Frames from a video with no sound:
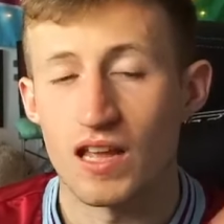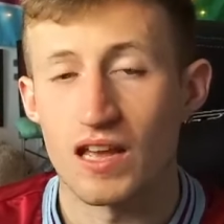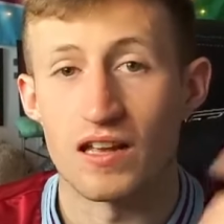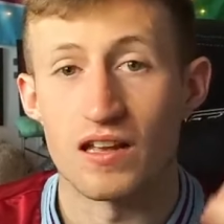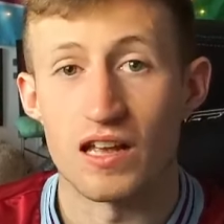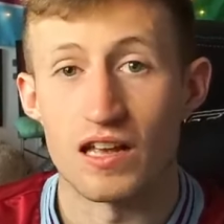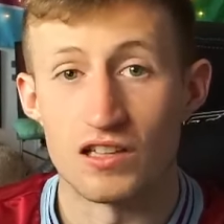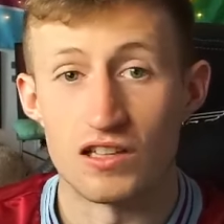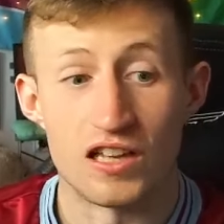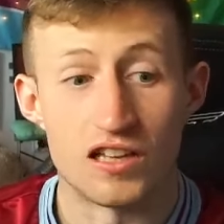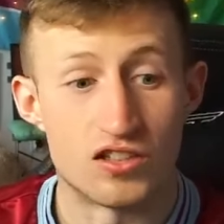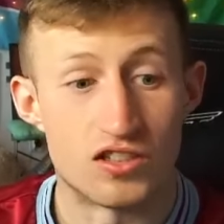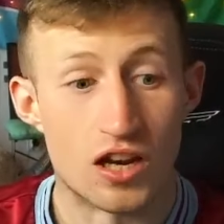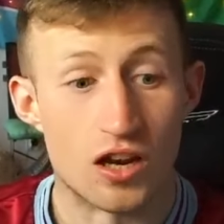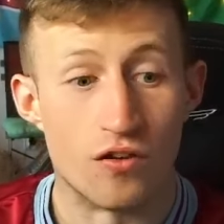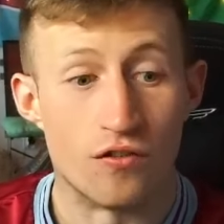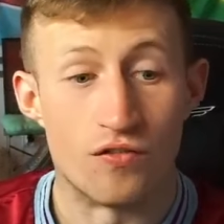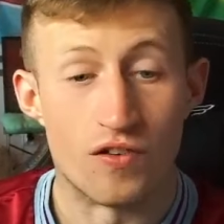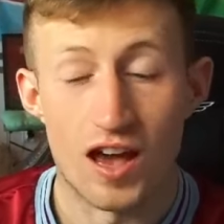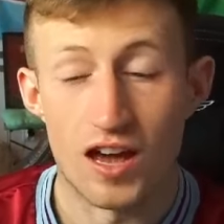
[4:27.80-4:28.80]
instead
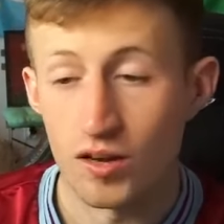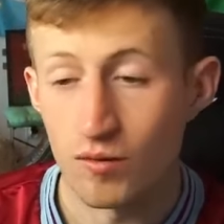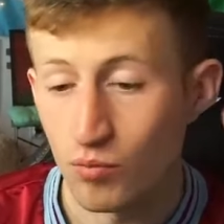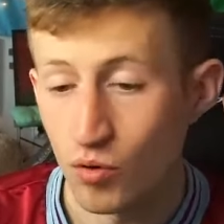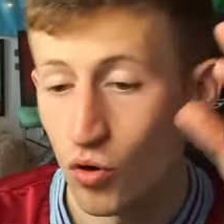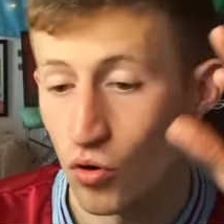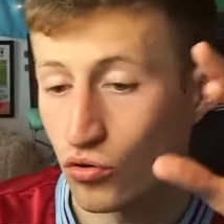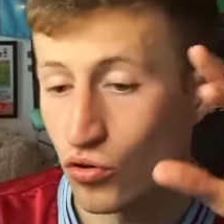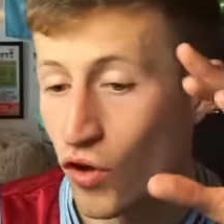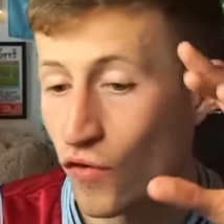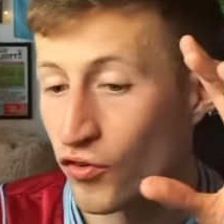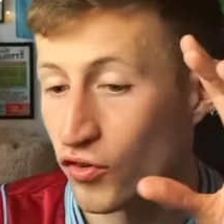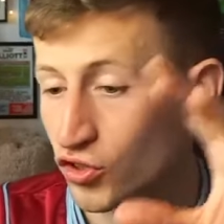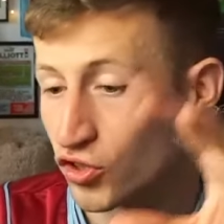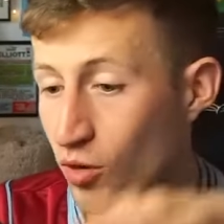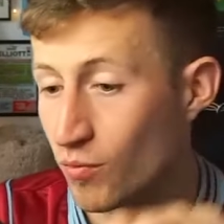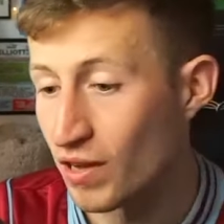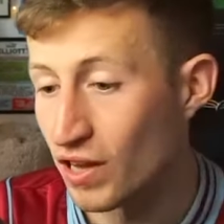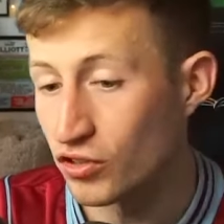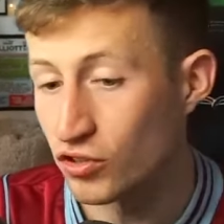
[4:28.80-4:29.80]
of Hannibal, go for
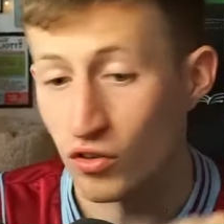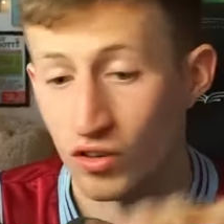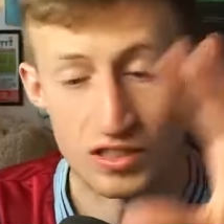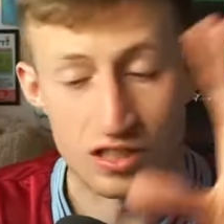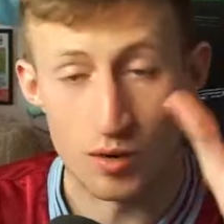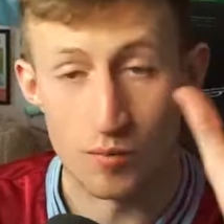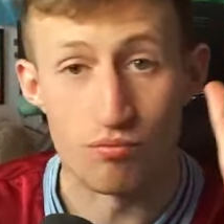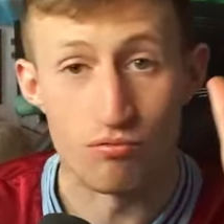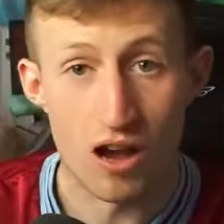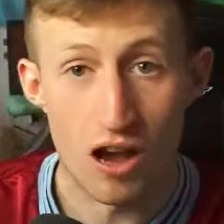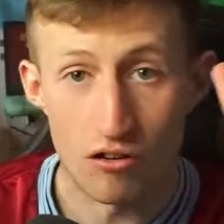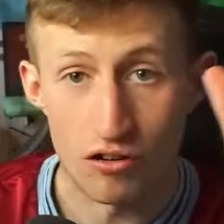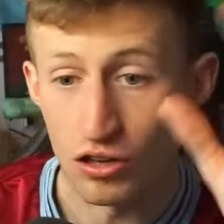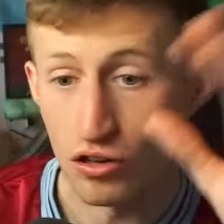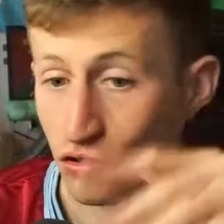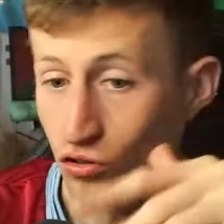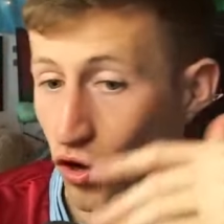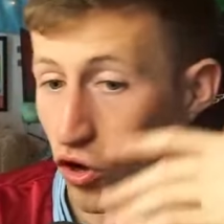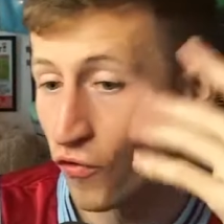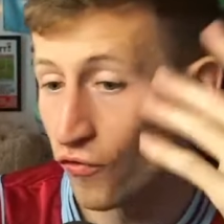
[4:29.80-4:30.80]
Sarmiento. Instead of
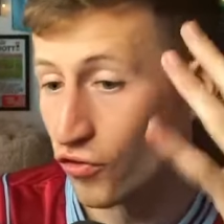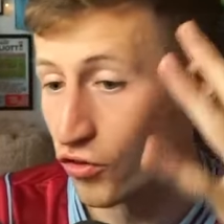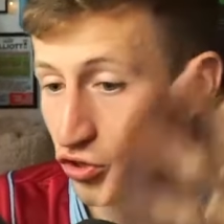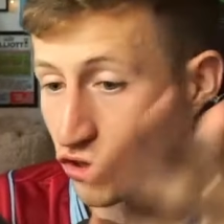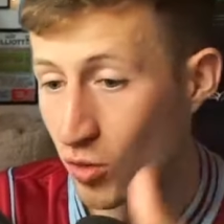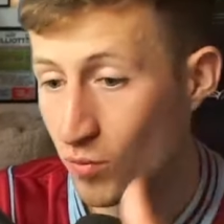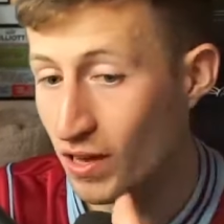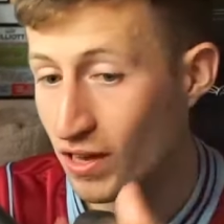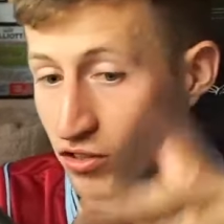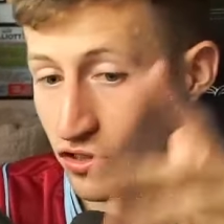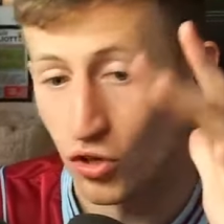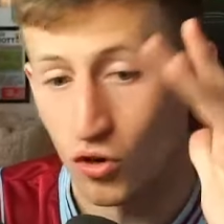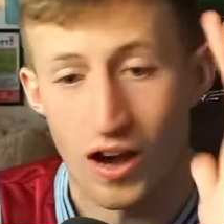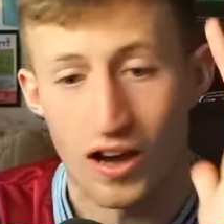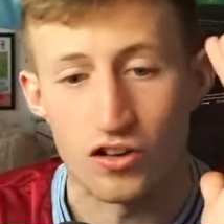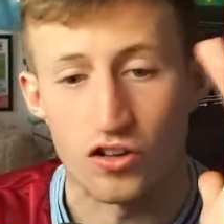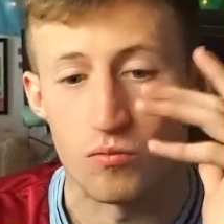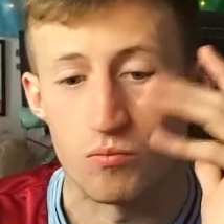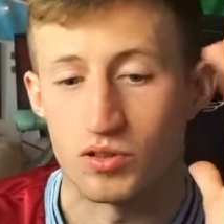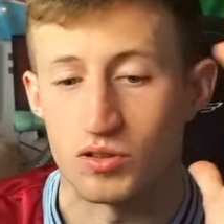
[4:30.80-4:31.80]
Brownhill, go for Sarmiento. I
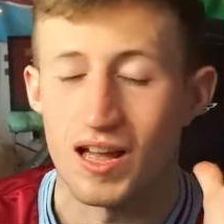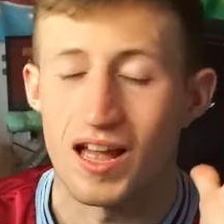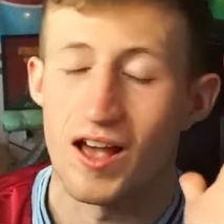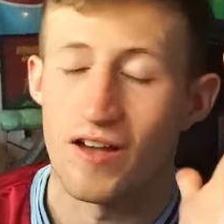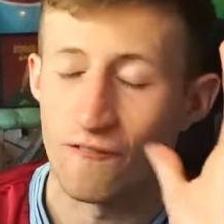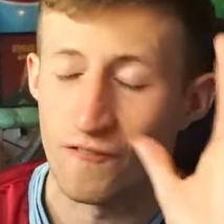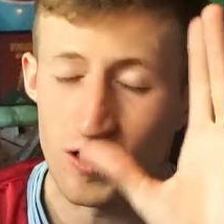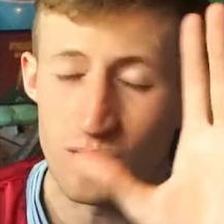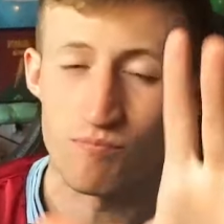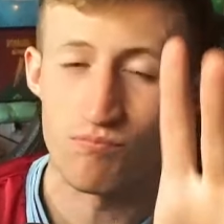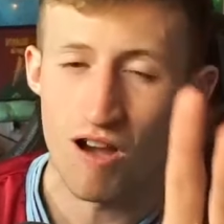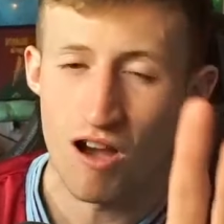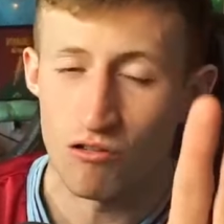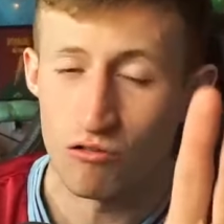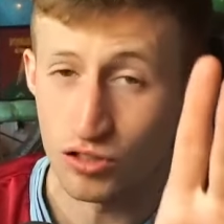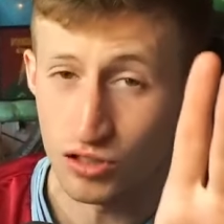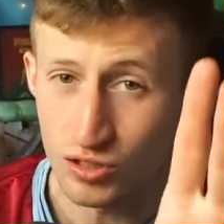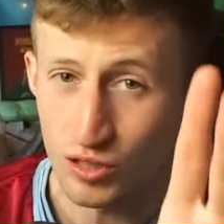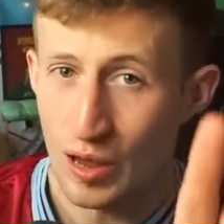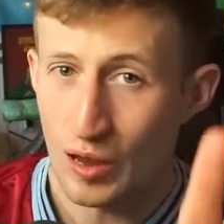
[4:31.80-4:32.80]
don't know. I think Brownhill will
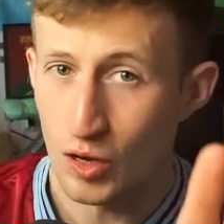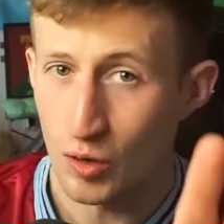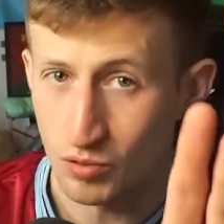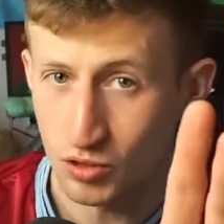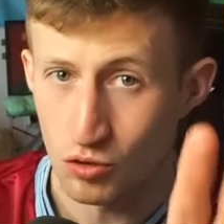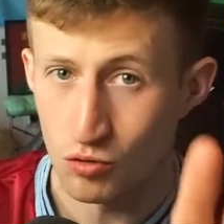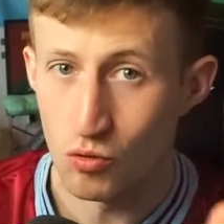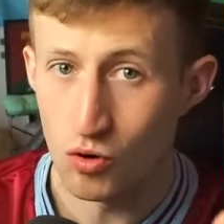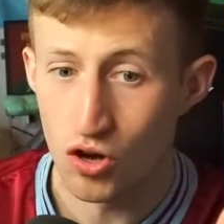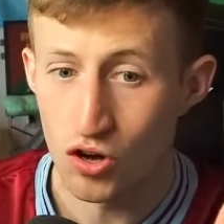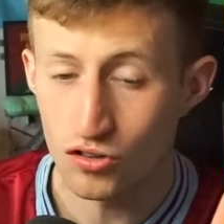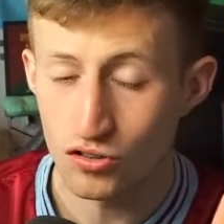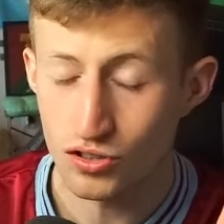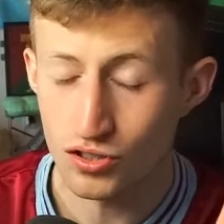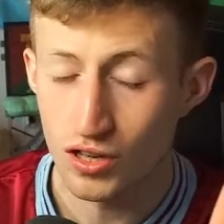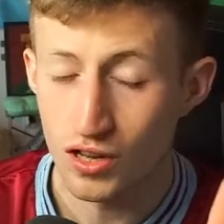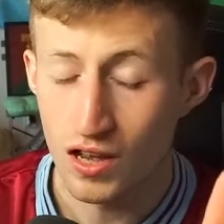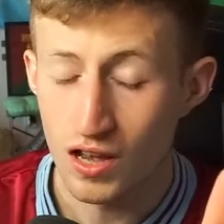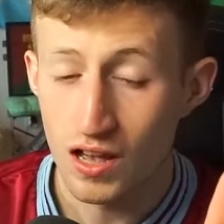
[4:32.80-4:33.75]
stay no matter what.